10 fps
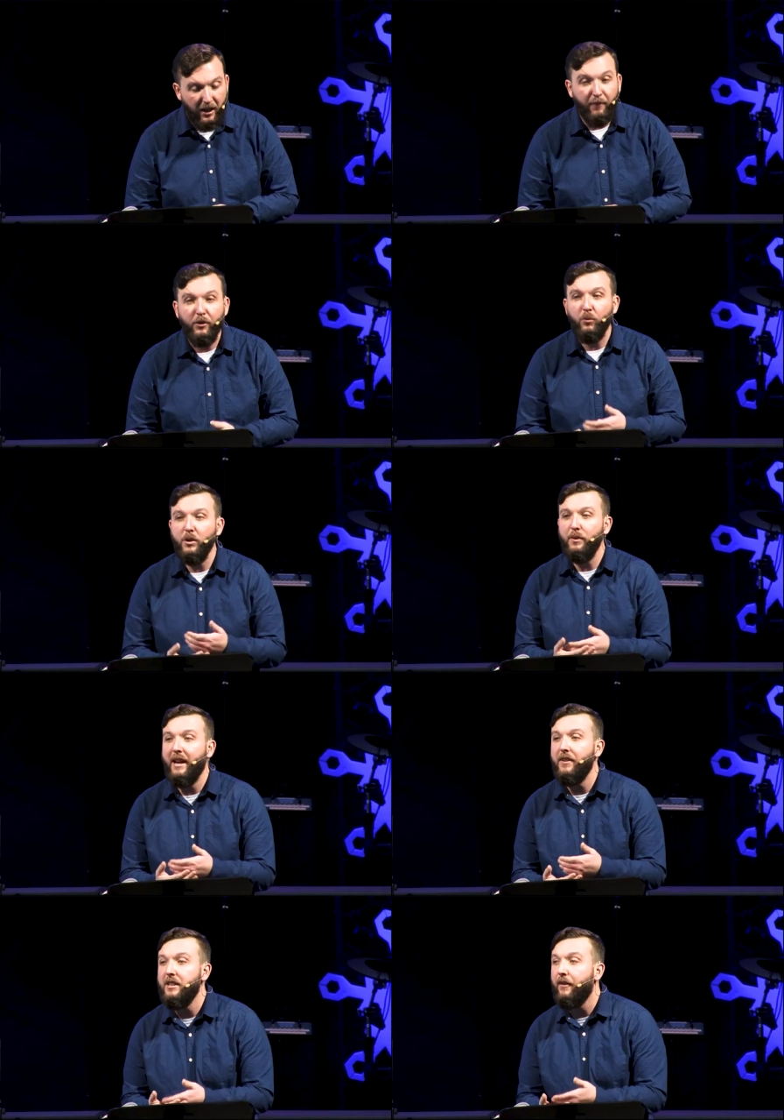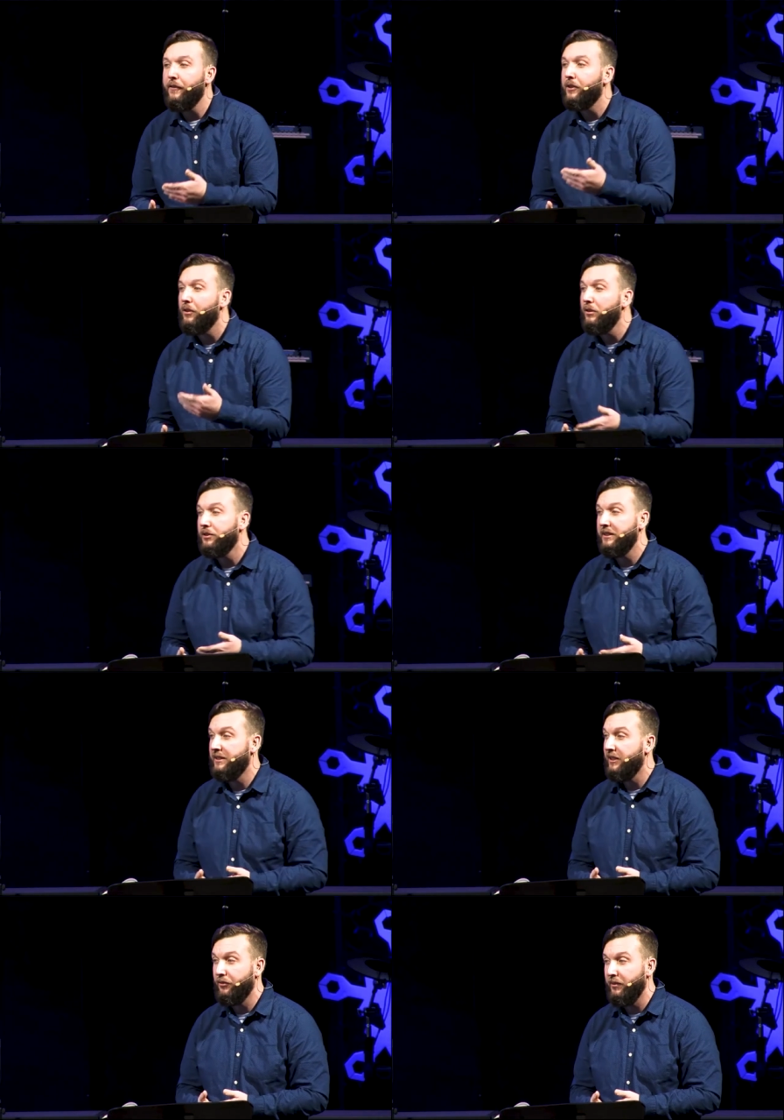Um, would, would we have enough for
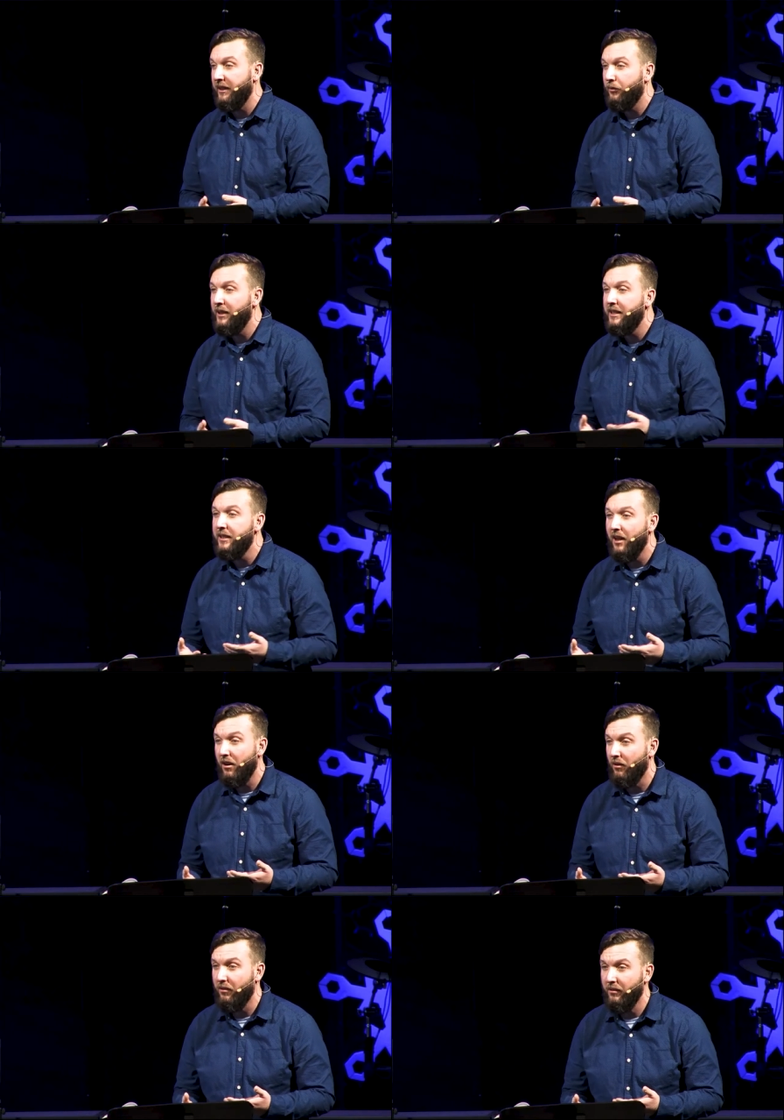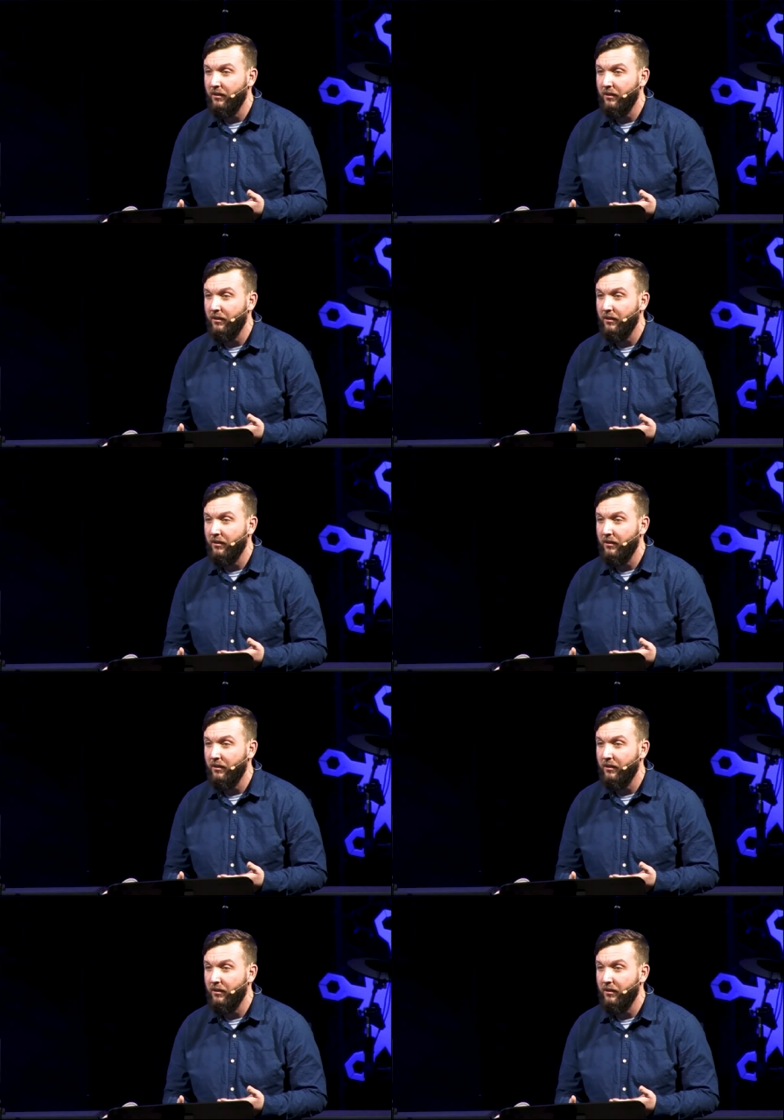groceries this week? We didn't know.